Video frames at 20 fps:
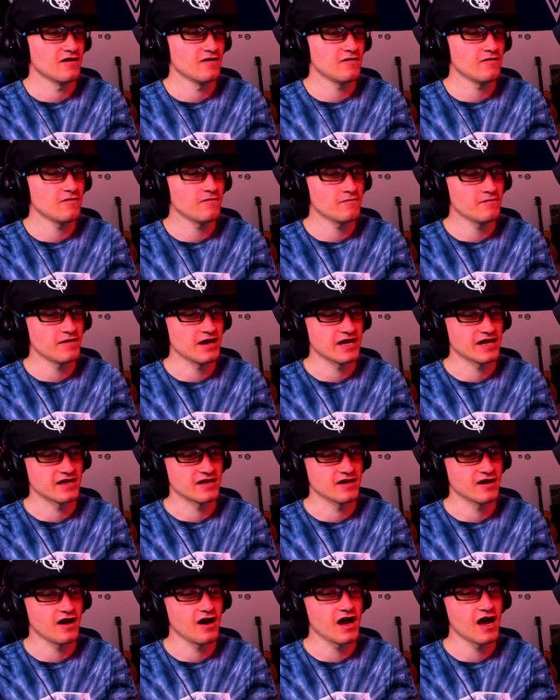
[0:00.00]
Oh my
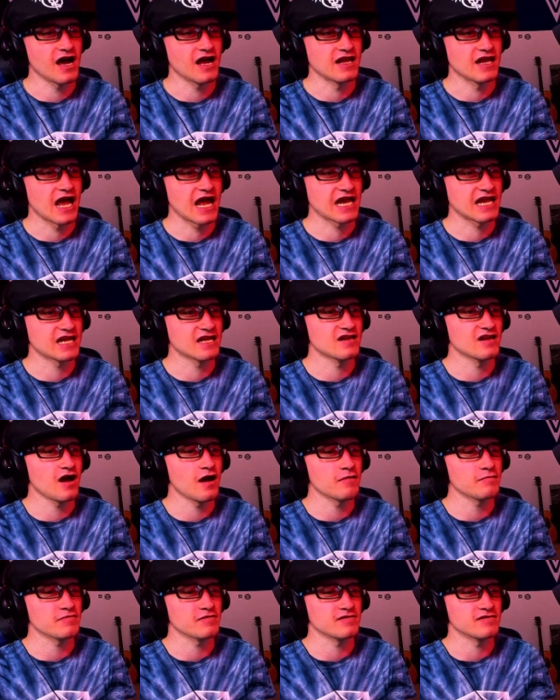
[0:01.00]
god. I
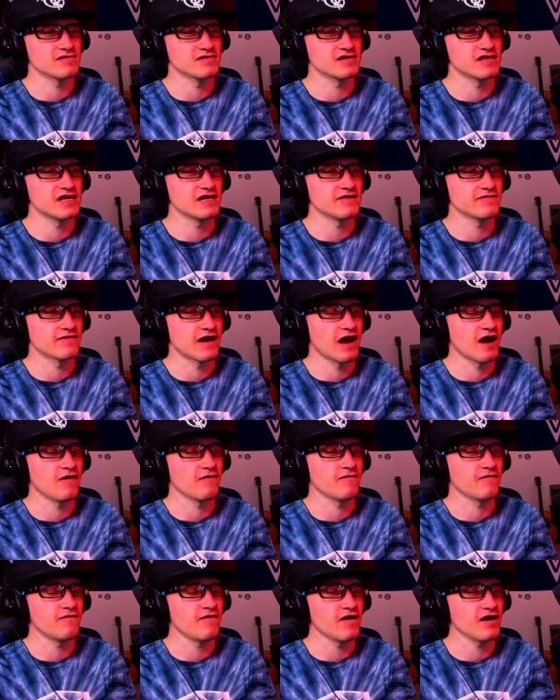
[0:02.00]
cannot believe
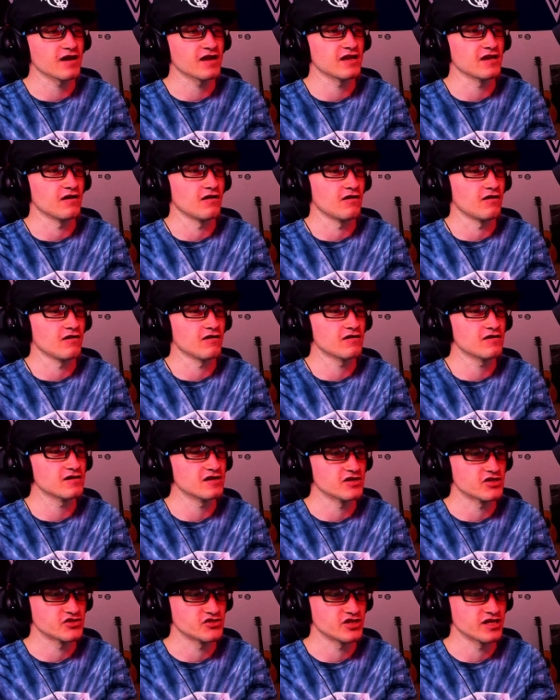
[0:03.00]
how fucking
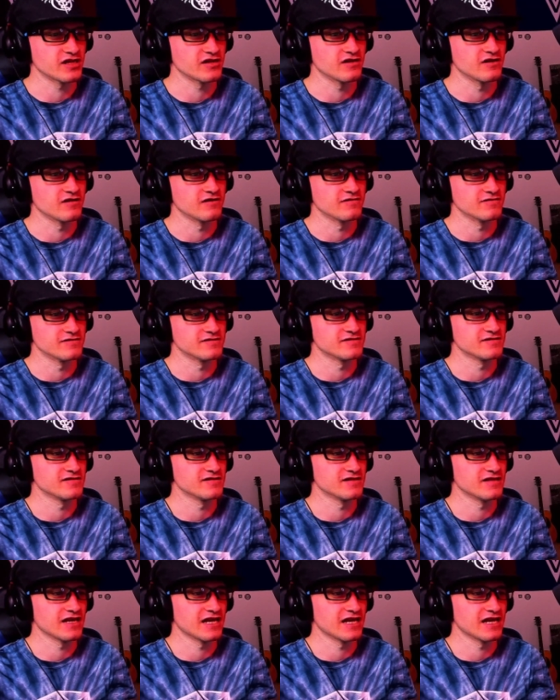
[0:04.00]
hard this shit goes.